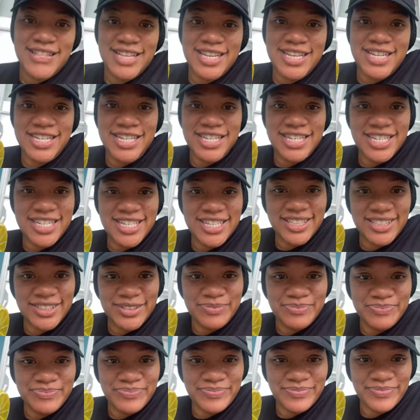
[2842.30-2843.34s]
that?
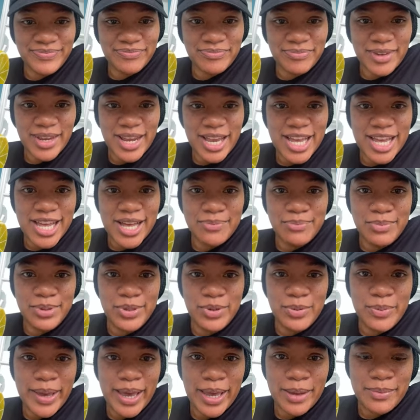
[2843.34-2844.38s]
Blue
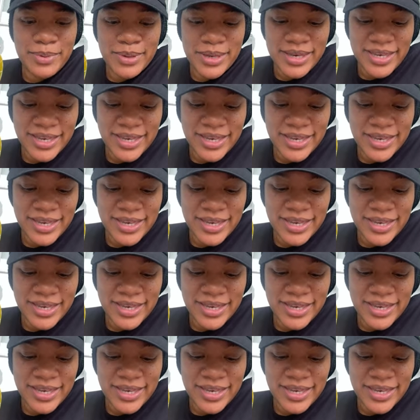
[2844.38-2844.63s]
Baby. Oh,